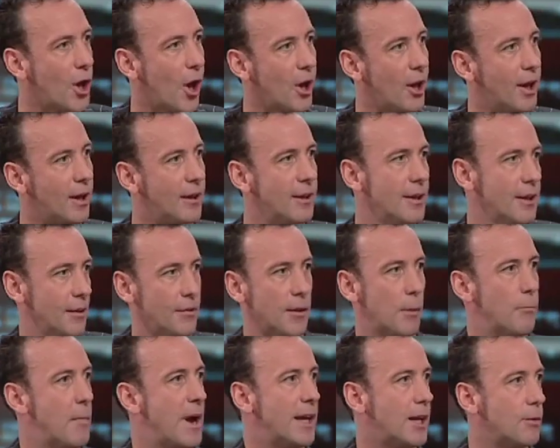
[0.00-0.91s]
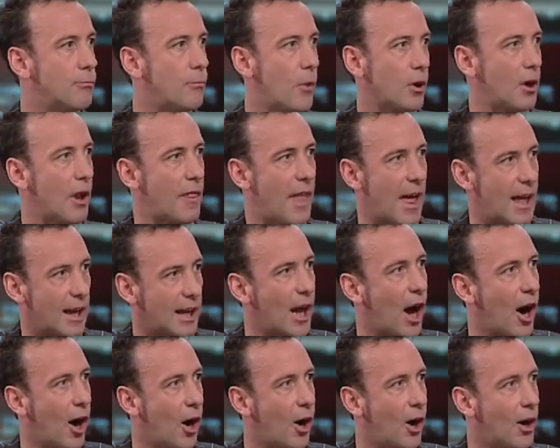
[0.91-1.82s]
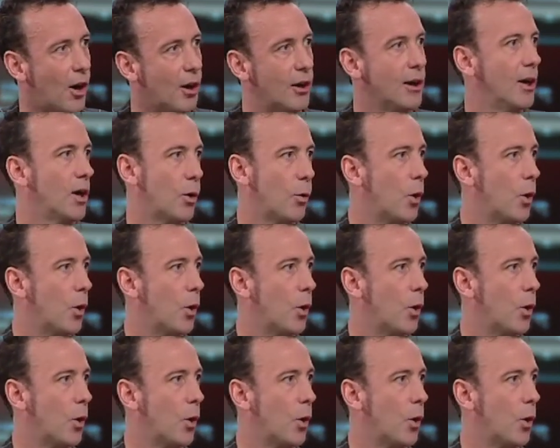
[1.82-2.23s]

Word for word: colour, the make and model of their car,